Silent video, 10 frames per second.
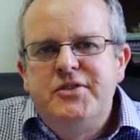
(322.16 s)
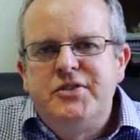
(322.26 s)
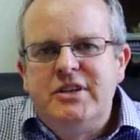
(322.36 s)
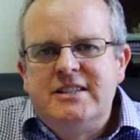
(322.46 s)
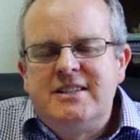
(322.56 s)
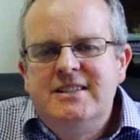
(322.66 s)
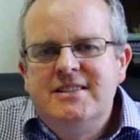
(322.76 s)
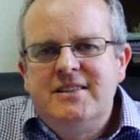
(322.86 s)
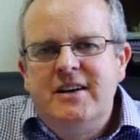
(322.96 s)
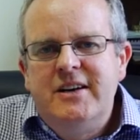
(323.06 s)
For
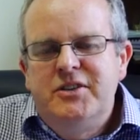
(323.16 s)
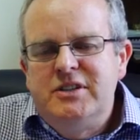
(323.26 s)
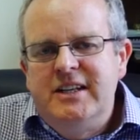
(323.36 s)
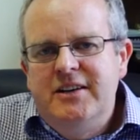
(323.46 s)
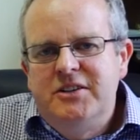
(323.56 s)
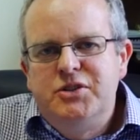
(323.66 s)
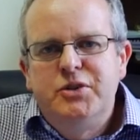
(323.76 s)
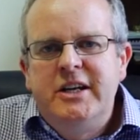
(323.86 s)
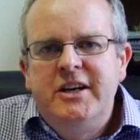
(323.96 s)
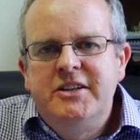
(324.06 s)
instance, I often hear
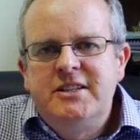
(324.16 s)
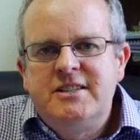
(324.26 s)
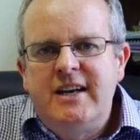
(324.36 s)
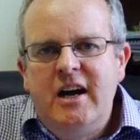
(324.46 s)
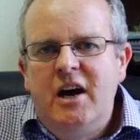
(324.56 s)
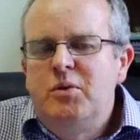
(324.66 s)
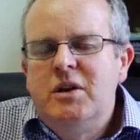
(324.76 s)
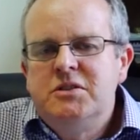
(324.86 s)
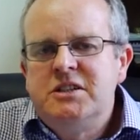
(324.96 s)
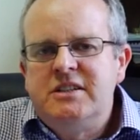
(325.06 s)
adjoining owners say, oh well,
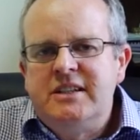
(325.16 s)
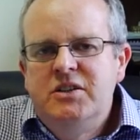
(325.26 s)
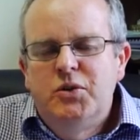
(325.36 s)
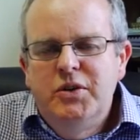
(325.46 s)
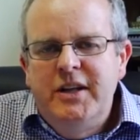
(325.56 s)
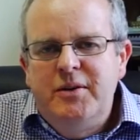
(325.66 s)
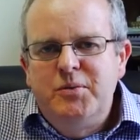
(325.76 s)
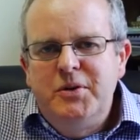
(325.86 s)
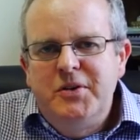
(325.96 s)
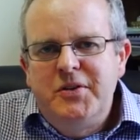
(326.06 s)
I'll just ignore that
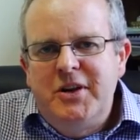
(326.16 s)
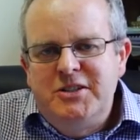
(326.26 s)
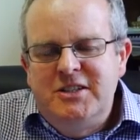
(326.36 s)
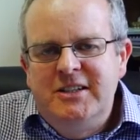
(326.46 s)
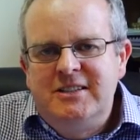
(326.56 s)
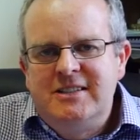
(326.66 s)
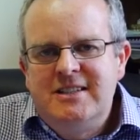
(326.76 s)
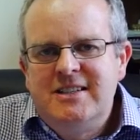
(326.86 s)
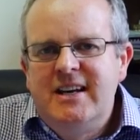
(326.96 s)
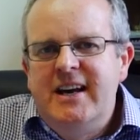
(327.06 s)
those
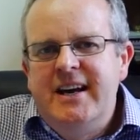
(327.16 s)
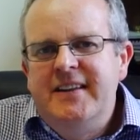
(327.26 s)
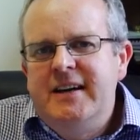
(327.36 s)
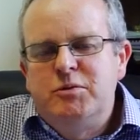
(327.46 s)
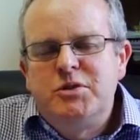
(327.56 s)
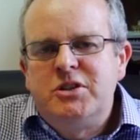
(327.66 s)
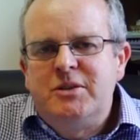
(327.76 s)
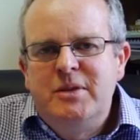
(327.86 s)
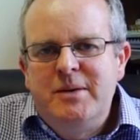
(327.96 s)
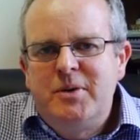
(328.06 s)
notices and that will
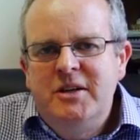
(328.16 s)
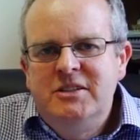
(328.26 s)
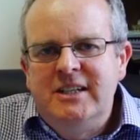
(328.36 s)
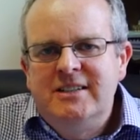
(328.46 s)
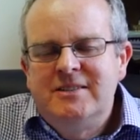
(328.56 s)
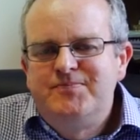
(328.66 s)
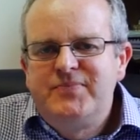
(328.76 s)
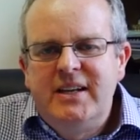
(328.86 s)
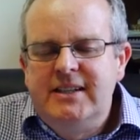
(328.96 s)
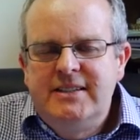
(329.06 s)
stop their project.
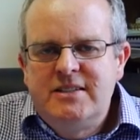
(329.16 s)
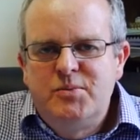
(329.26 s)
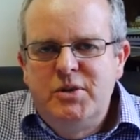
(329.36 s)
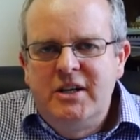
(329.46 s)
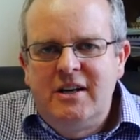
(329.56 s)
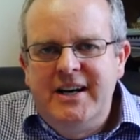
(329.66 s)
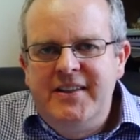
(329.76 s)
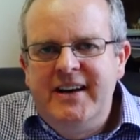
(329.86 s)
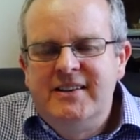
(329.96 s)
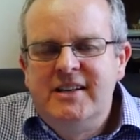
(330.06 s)
It doesn't work like
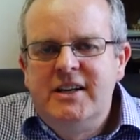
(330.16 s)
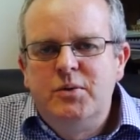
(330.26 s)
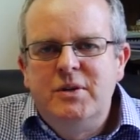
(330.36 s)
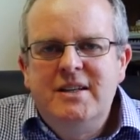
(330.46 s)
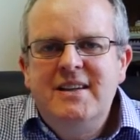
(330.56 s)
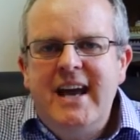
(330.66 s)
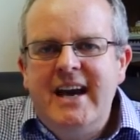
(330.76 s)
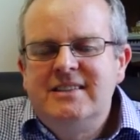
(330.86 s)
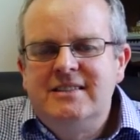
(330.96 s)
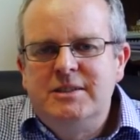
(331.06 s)
that. Within the
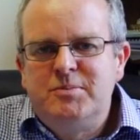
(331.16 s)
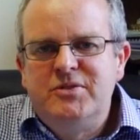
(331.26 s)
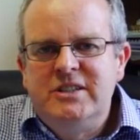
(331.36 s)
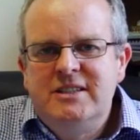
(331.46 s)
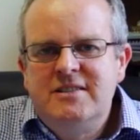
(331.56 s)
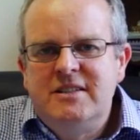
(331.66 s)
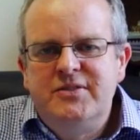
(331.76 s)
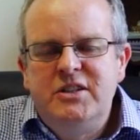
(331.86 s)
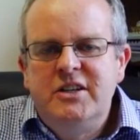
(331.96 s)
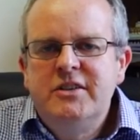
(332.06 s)
Act, there's provisions that
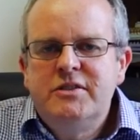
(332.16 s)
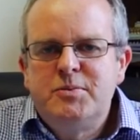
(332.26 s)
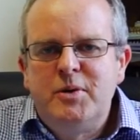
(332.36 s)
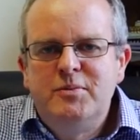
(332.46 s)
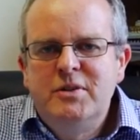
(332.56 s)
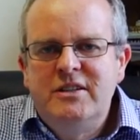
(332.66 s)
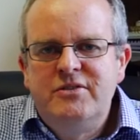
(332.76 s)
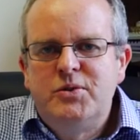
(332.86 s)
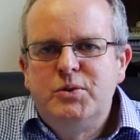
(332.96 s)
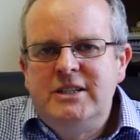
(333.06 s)
if you don't respond within
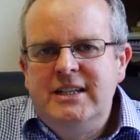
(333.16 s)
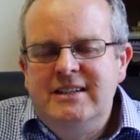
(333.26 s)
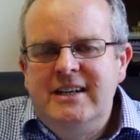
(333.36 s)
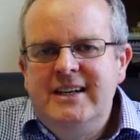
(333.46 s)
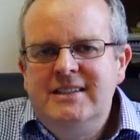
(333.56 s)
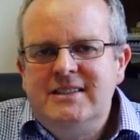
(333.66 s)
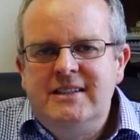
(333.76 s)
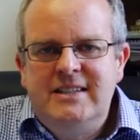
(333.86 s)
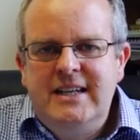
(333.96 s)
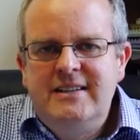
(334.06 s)
14 days, a
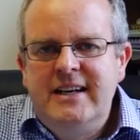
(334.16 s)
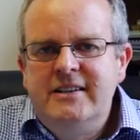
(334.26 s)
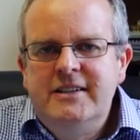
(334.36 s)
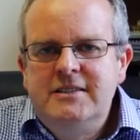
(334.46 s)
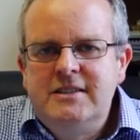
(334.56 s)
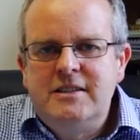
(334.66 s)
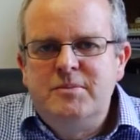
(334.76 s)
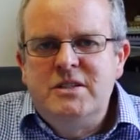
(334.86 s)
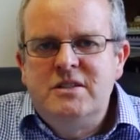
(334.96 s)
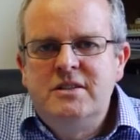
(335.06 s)
10-day notice
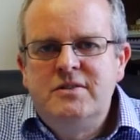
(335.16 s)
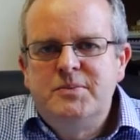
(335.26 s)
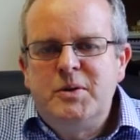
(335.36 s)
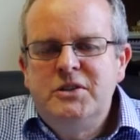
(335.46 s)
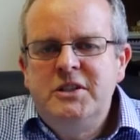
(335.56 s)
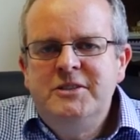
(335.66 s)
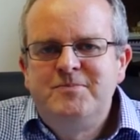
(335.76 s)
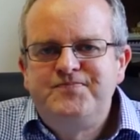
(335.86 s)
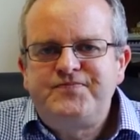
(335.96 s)
can be served upon you.